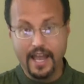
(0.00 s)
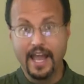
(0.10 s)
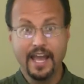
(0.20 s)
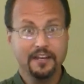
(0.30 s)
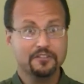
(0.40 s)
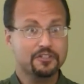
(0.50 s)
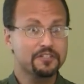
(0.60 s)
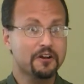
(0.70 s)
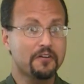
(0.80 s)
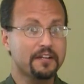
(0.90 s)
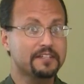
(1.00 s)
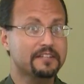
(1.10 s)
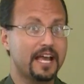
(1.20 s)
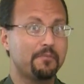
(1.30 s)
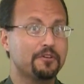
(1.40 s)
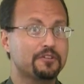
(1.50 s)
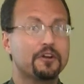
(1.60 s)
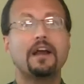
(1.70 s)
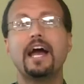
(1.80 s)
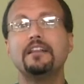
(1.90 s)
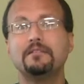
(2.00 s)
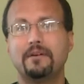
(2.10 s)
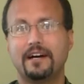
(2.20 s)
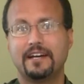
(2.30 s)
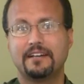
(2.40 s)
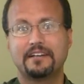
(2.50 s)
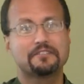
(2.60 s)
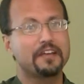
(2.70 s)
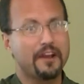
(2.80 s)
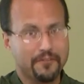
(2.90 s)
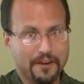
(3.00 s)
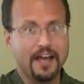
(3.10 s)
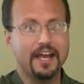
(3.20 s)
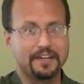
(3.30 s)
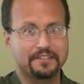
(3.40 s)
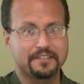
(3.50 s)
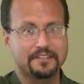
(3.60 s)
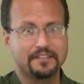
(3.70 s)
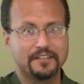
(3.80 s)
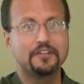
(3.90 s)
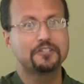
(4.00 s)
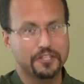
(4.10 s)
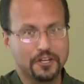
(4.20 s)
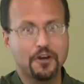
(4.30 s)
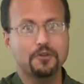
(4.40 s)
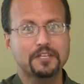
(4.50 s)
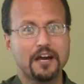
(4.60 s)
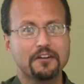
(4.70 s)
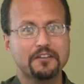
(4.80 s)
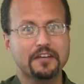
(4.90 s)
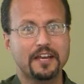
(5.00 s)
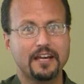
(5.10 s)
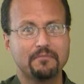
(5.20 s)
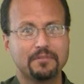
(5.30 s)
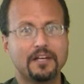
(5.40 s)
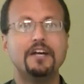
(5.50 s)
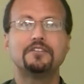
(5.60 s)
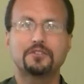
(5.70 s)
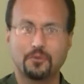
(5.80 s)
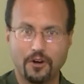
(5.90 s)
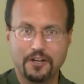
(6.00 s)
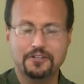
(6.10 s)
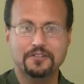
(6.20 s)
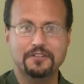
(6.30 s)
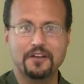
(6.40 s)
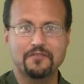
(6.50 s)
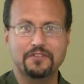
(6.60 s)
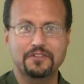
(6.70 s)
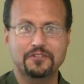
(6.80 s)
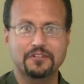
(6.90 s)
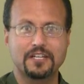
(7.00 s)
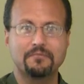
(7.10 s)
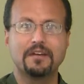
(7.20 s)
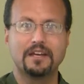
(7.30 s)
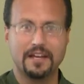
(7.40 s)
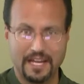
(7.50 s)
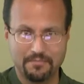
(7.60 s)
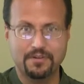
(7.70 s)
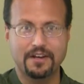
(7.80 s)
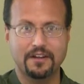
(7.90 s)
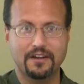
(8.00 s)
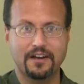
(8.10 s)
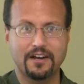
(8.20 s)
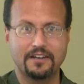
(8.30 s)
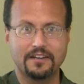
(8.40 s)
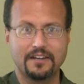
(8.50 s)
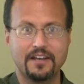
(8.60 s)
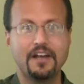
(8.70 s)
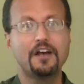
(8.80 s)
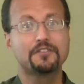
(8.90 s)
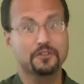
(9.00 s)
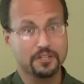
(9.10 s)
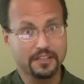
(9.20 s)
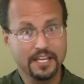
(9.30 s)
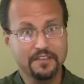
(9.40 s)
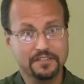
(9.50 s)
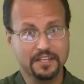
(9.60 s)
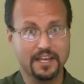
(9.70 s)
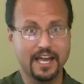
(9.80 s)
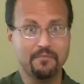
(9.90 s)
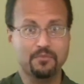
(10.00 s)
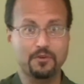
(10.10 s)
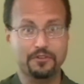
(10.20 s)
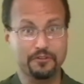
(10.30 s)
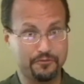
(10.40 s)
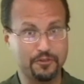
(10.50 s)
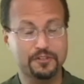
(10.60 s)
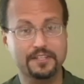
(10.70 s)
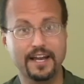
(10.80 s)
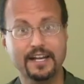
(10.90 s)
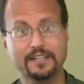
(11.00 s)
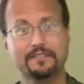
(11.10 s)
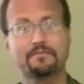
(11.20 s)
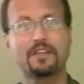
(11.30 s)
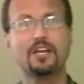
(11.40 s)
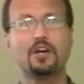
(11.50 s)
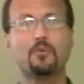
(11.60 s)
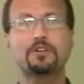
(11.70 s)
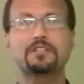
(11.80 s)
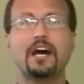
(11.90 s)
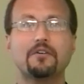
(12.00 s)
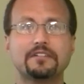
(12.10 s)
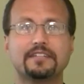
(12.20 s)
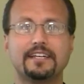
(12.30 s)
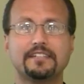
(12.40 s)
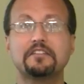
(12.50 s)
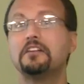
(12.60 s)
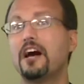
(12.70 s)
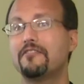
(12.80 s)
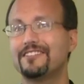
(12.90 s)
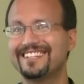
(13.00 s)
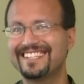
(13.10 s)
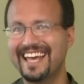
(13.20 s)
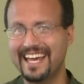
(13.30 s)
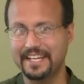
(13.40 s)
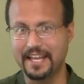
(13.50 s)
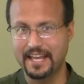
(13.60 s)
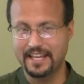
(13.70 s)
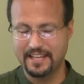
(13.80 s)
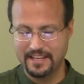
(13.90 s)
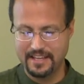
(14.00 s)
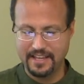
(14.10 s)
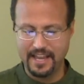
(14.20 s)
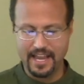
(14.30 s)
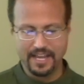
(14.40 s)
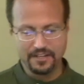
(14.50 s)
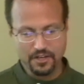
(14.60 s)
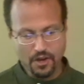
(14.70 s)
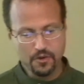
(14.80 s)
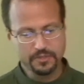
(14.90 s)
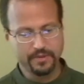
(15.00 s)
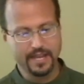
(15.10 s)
And she's already established her alibi, because every night she goes out of the camp to wash herself in the stream and pray to God. So she leaves the camp with her food sack, which now contains Holofernes' head, and goes